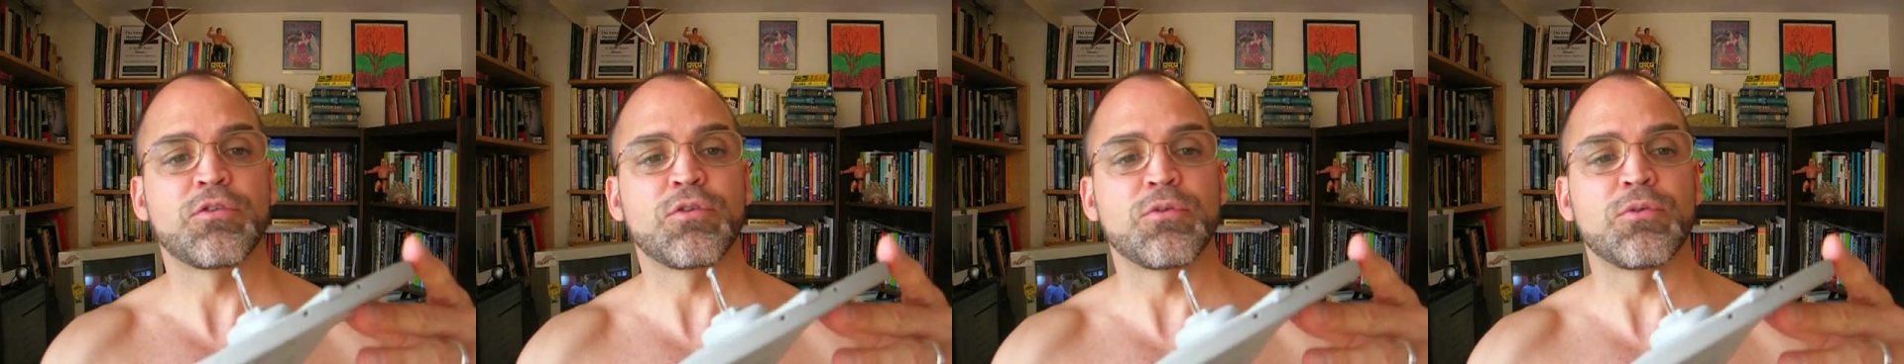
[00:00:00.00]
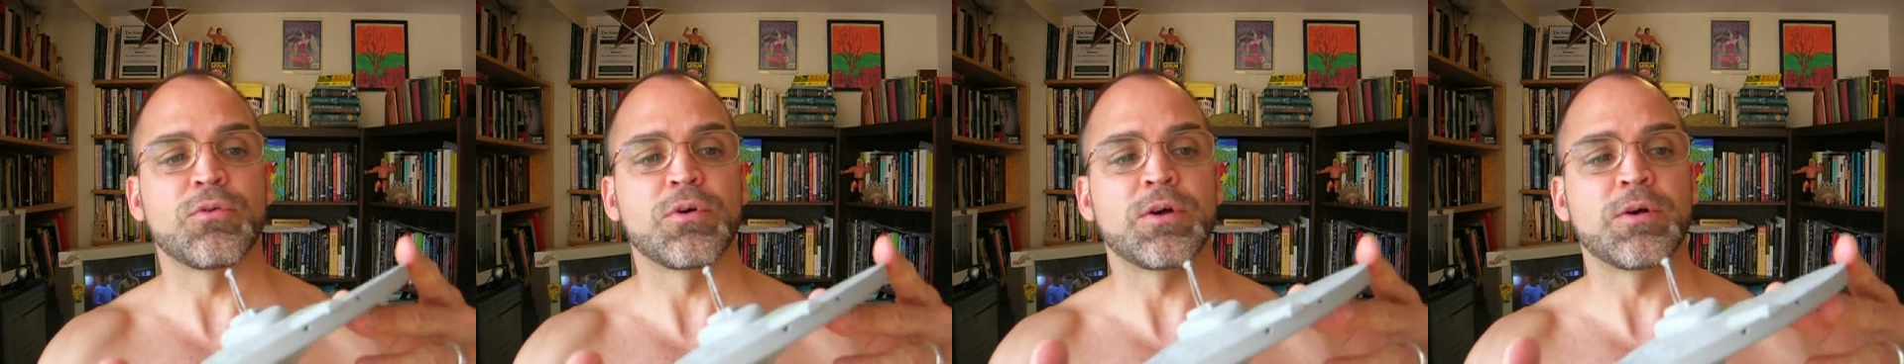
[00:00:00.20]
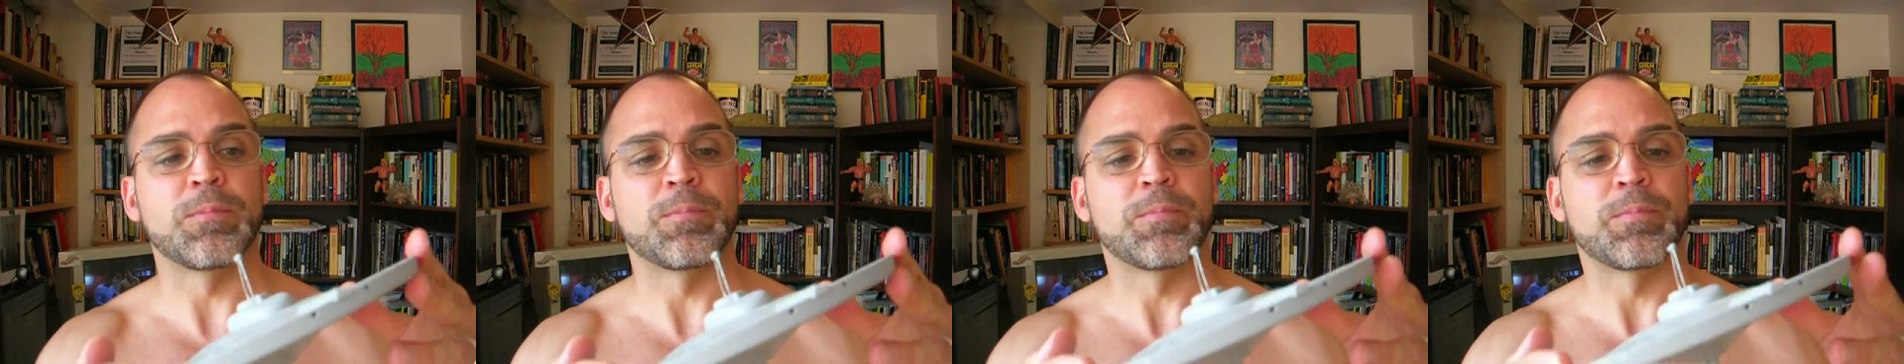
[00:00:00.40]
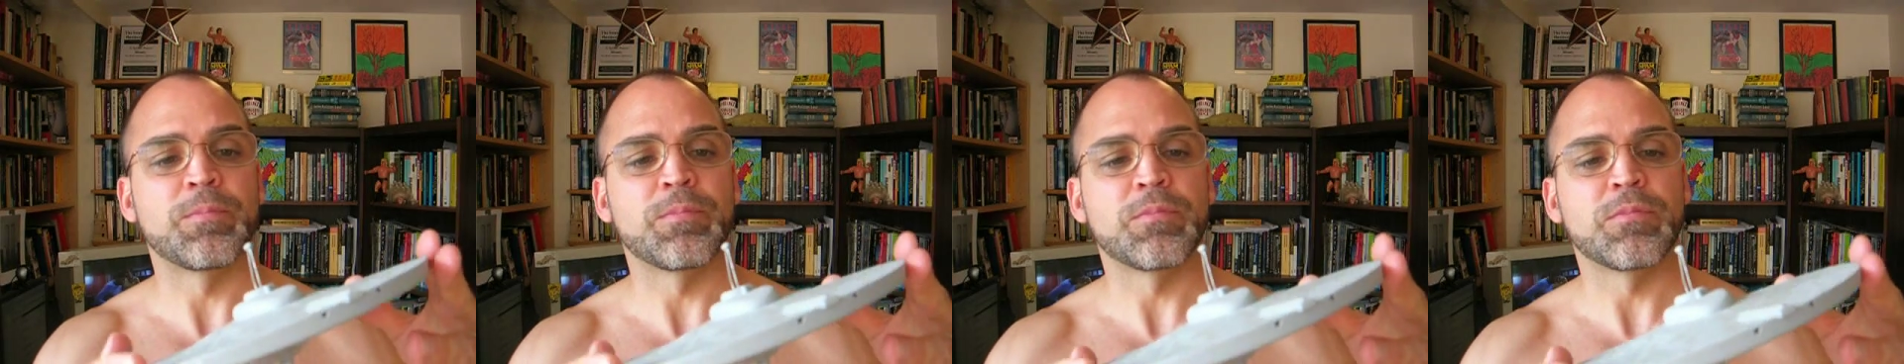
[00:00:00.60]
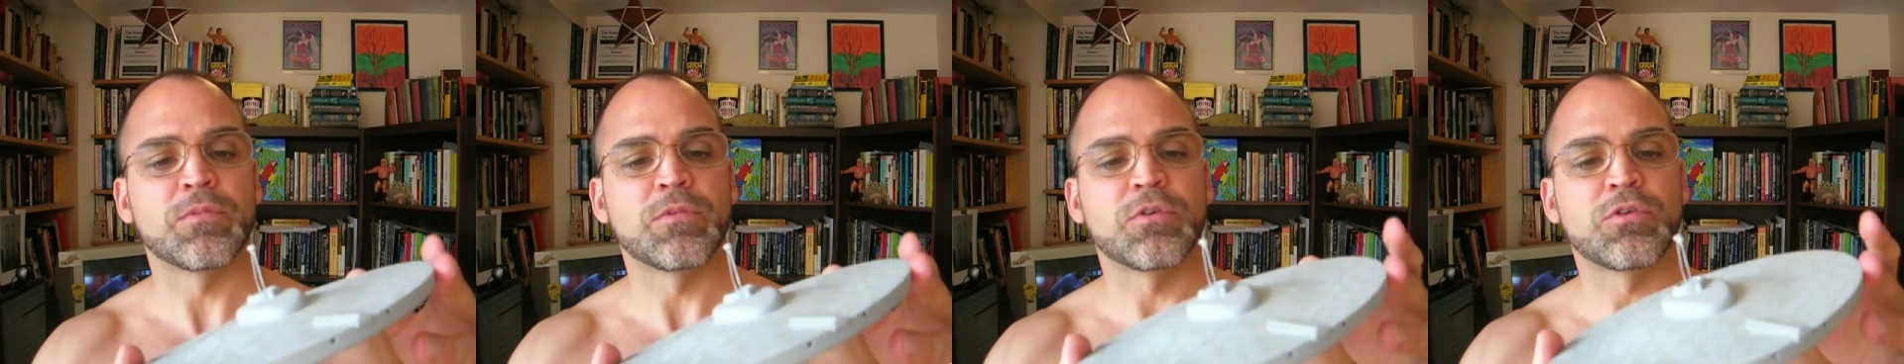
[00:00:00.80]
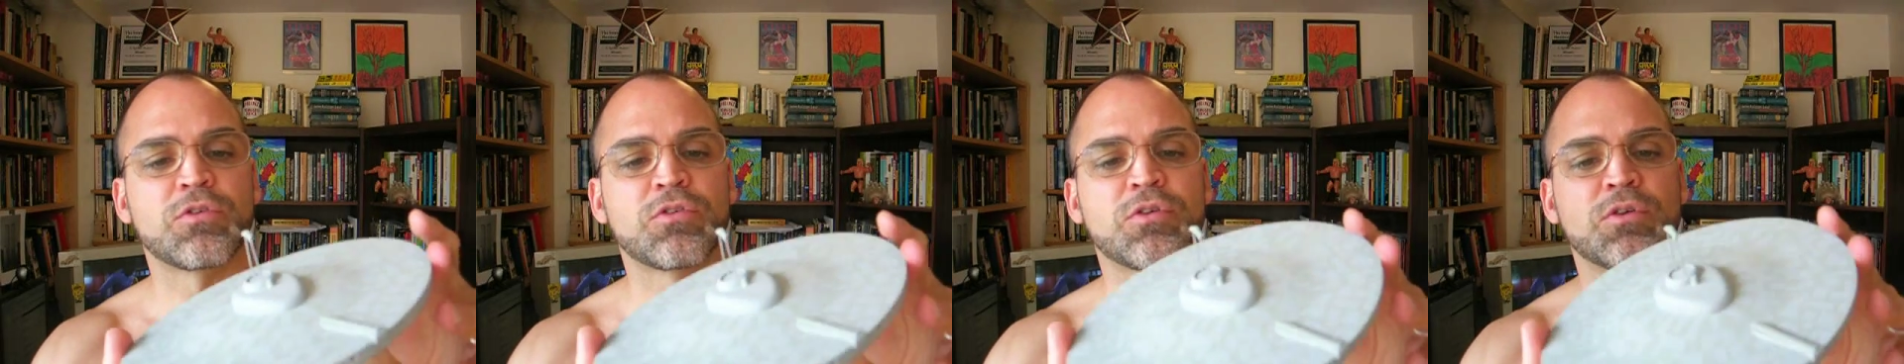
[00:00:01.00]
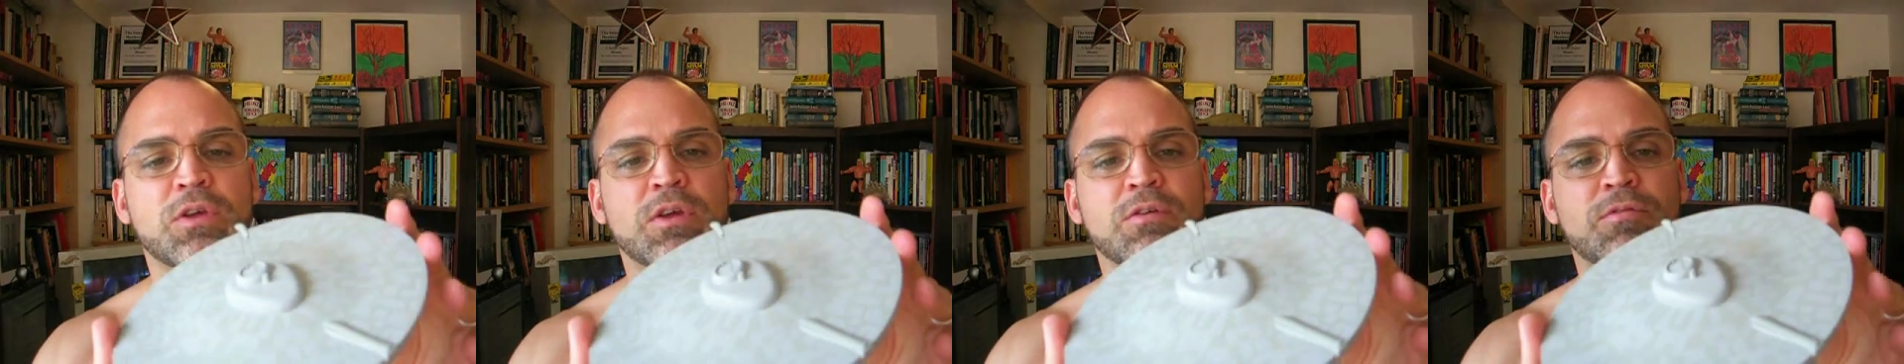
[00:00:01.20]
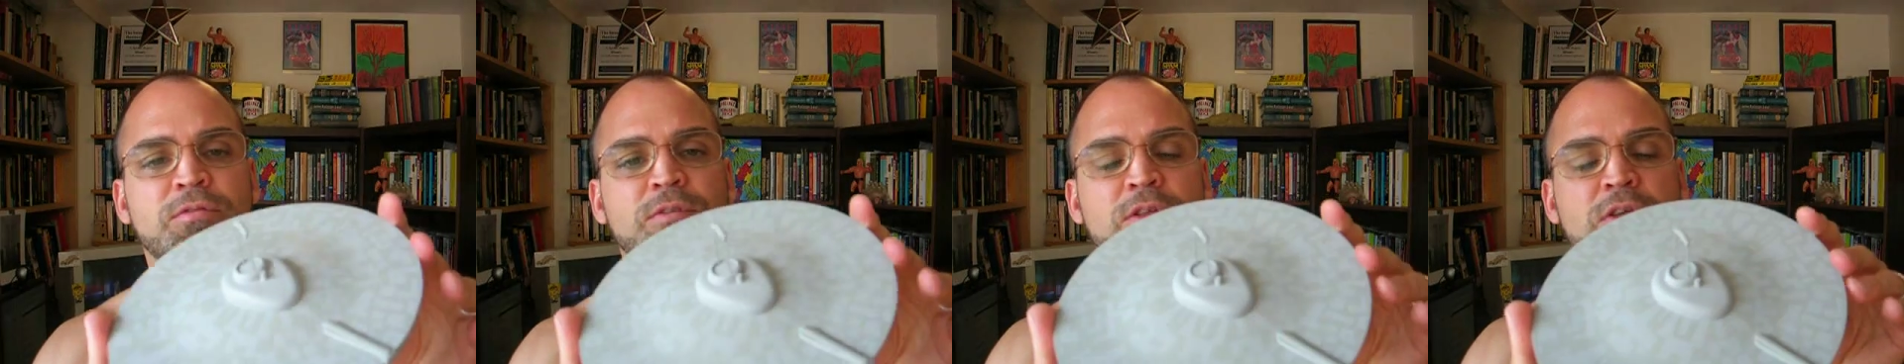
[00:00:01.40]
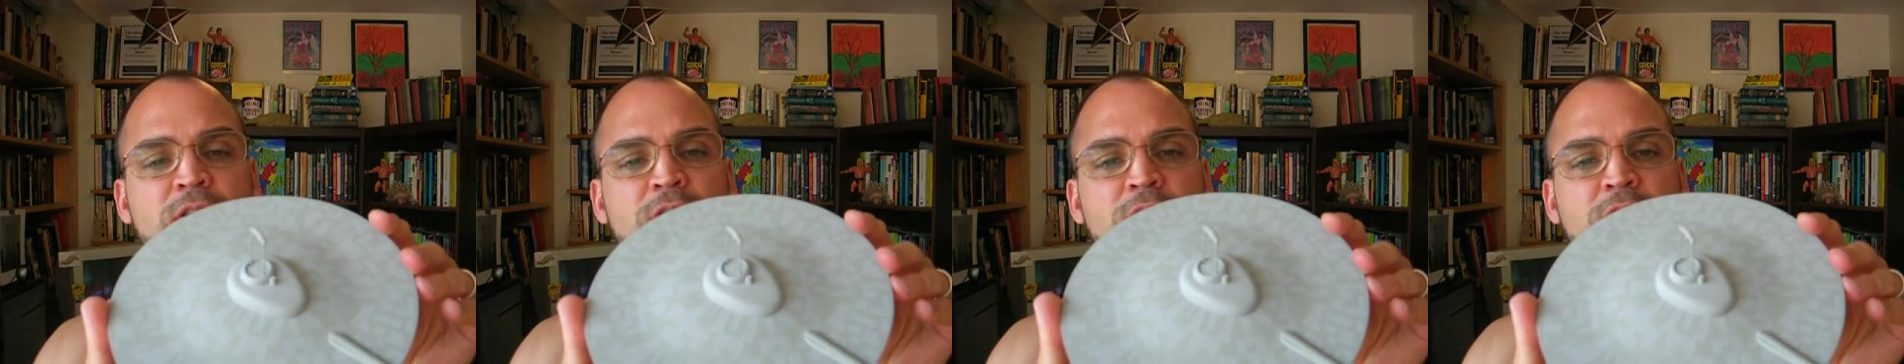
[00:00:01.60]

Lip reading: to get